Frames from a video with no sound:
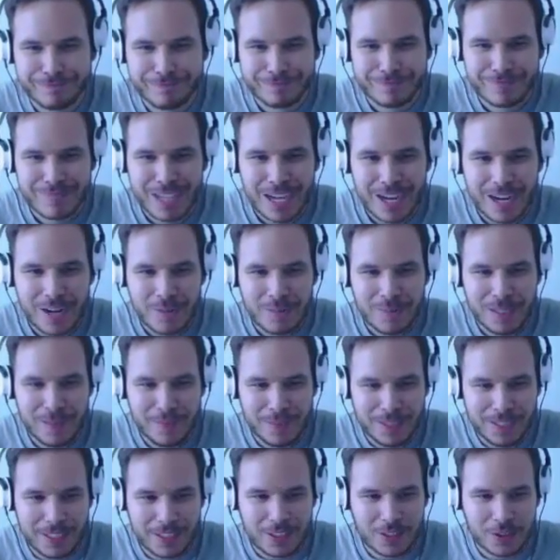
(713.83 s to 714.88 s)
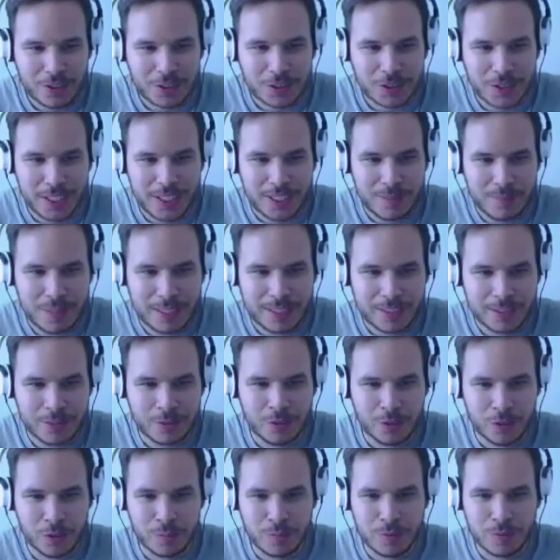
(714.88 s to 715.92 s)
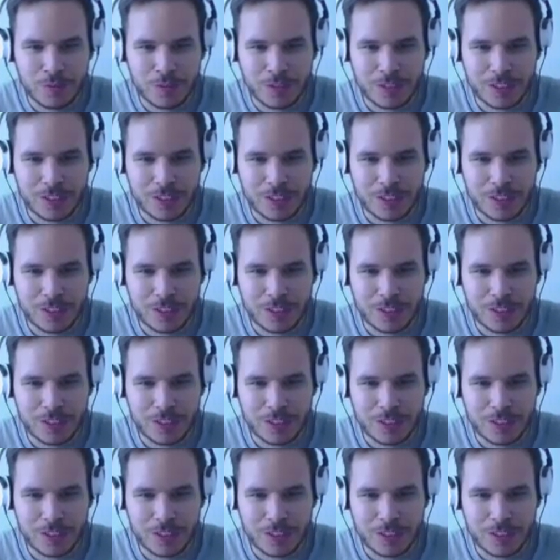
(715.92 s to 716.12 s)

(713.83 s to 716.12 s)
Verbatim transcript: Alright, maybe I'll go train him on the route before